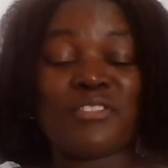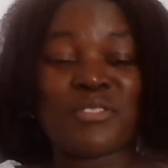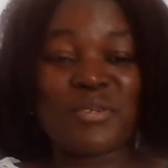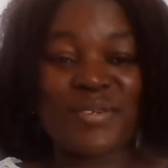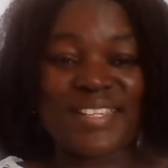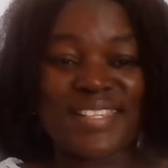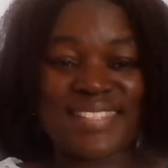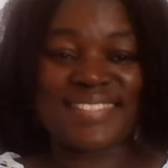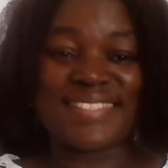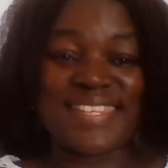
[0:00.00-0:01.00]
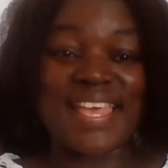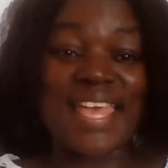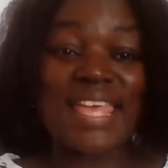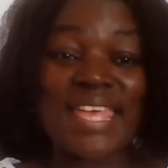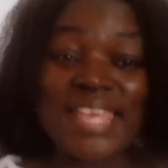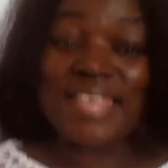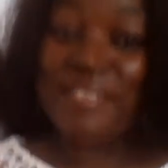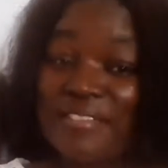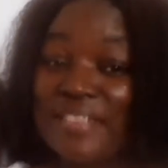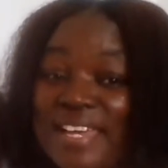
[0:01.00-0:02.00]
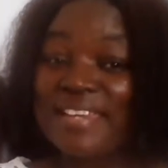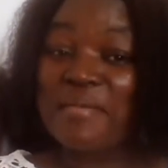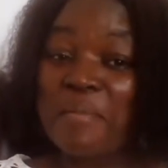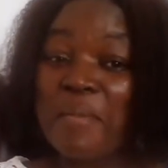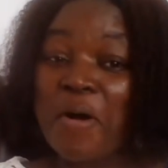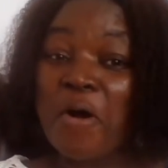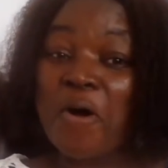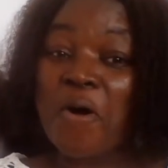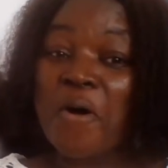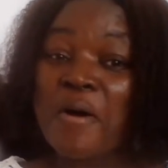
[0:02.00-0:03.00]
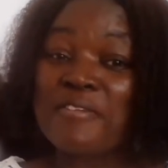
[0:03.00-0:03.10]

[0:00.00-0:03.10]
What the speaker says: 2 weeks to see if I've gained more,